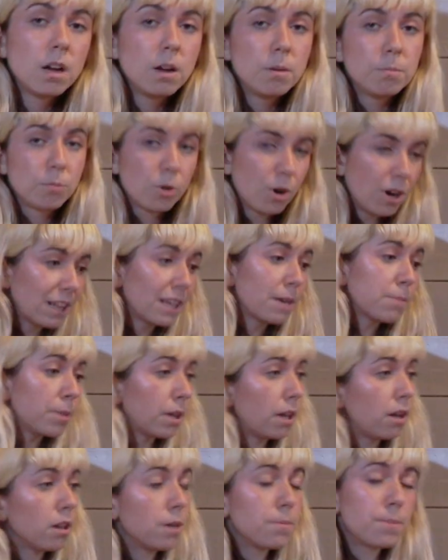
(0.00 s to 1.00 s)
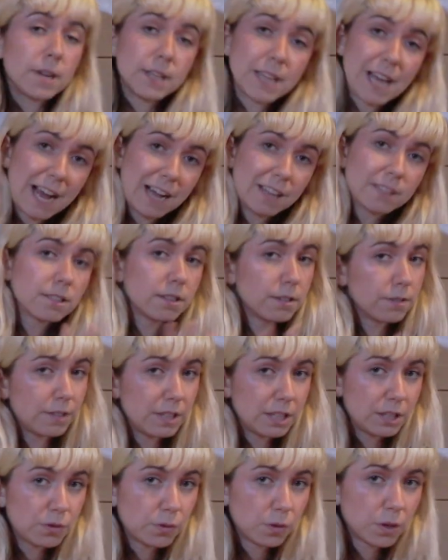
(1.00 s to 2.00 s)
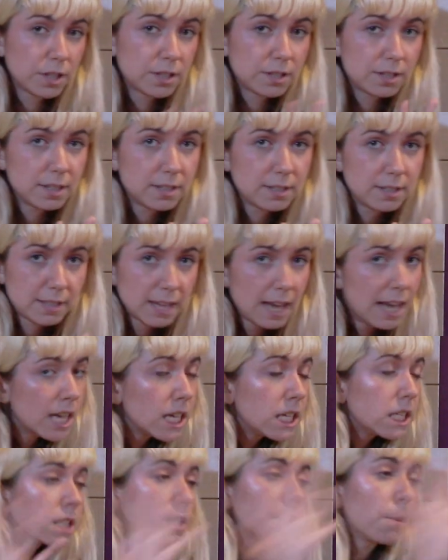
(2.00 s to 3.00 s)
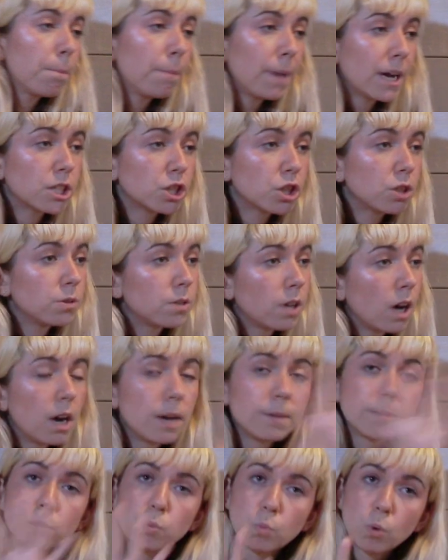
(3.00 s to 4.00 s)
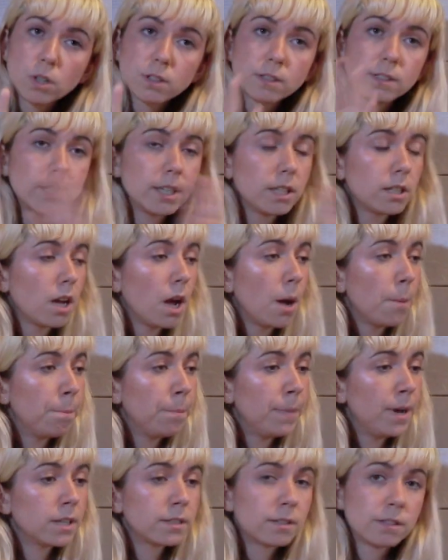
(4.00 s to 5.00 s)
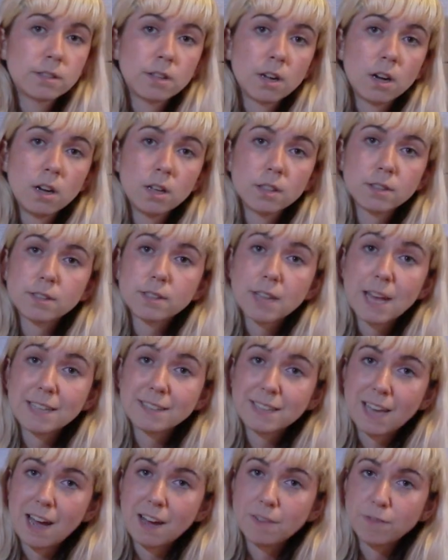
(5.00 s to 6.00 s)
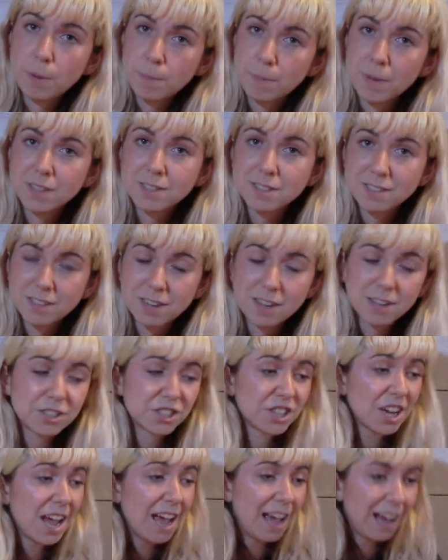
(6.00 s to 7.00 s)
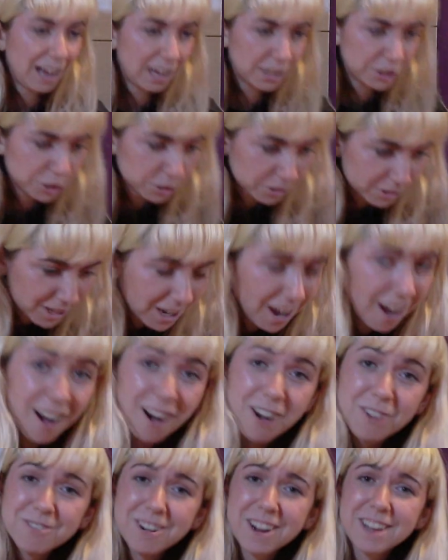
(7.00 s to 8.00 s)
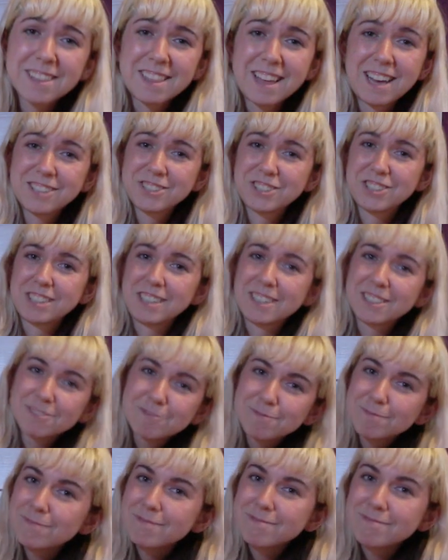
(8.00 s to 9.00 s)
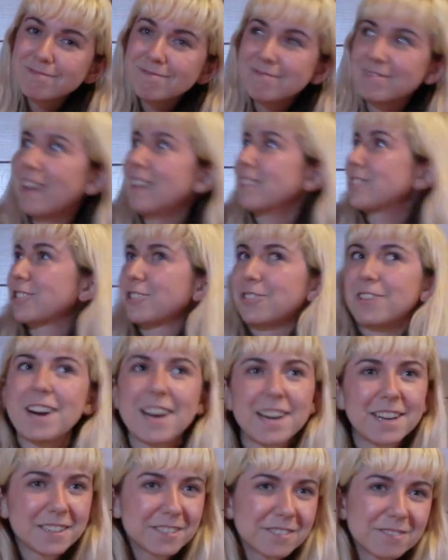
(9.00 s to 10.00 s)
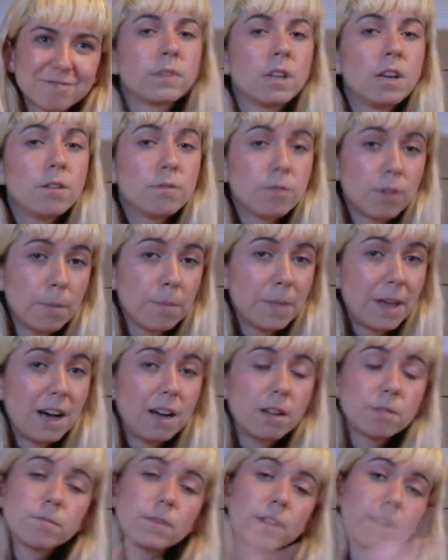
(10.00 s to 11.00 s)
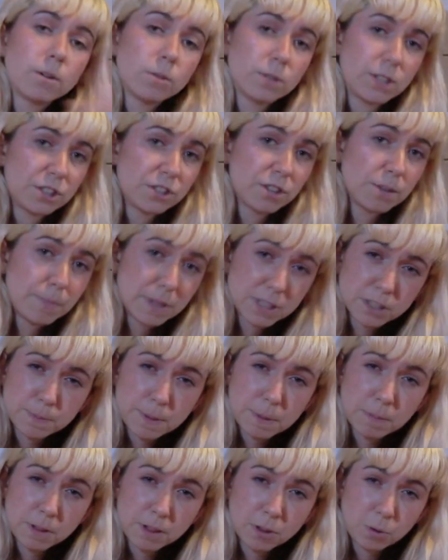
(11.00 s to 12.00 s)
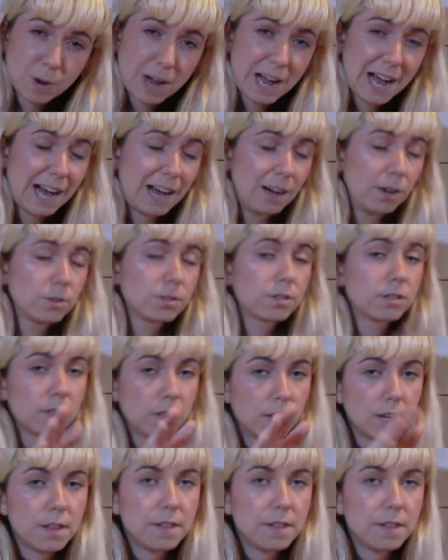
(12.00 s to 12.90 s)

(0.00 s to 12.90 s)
Morali and Belolo put an ad in the Village Voice that says macho types wanted must dance and have a mustache, and you can't write that shit. That's great. From that, they audition a bunch of people in the warehouse.